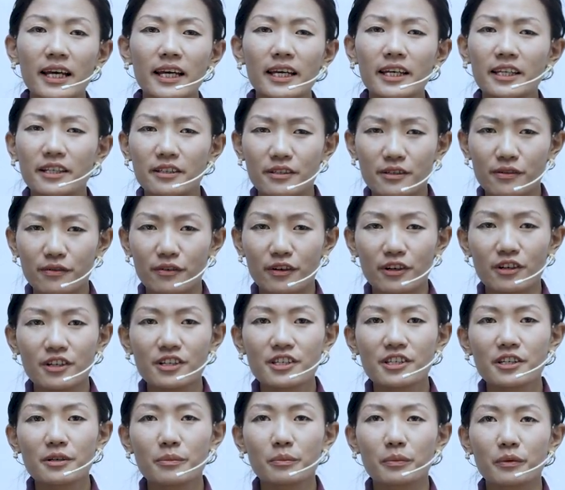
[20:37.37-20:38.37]
It is very
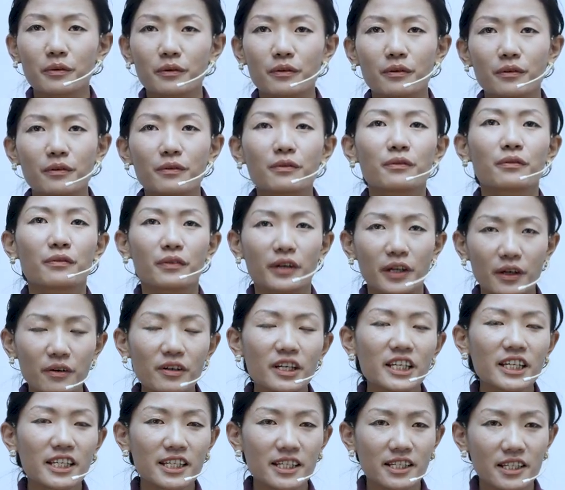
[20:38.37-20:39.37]
simple,
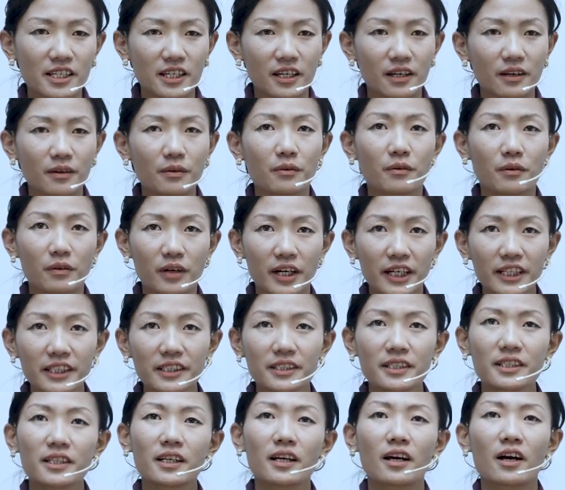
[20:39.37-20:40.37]
very easy,
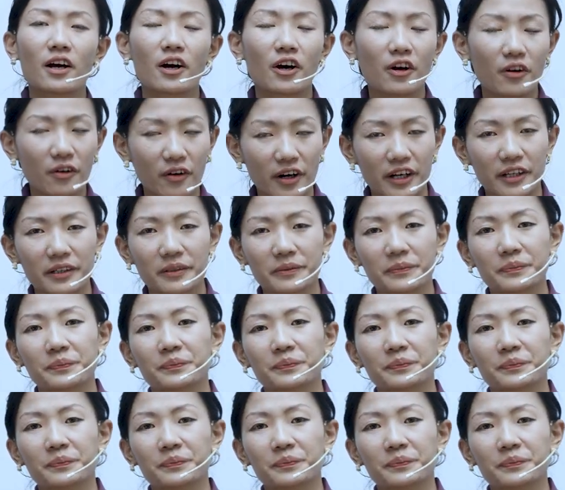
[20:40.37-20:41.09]
right? All right.